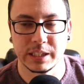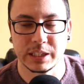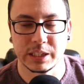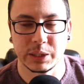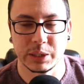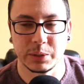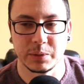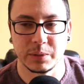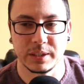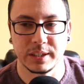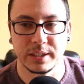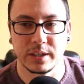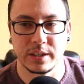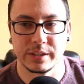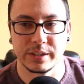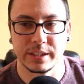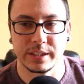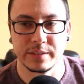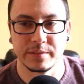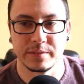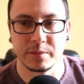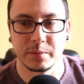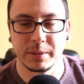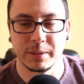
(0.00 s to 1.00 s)
It's a really hard
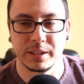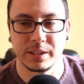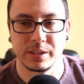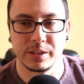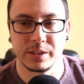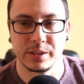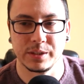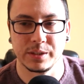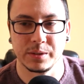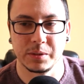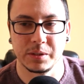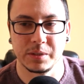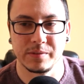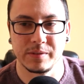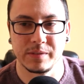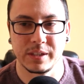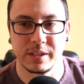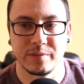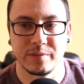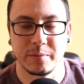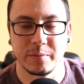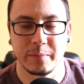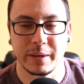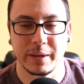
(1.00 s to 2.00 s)
thing for me to do,
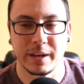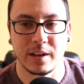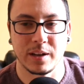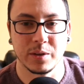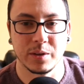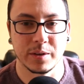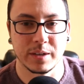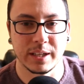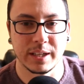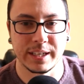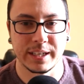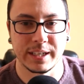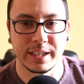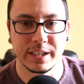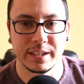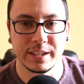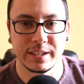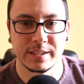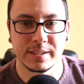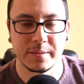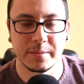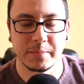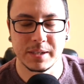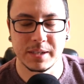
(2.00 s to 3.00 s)
if it may not look like it
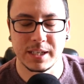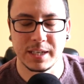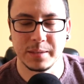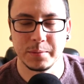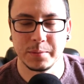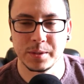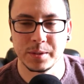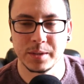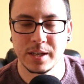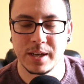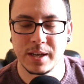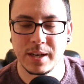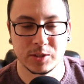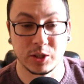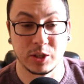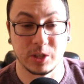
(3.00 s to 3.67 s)
is sometimes.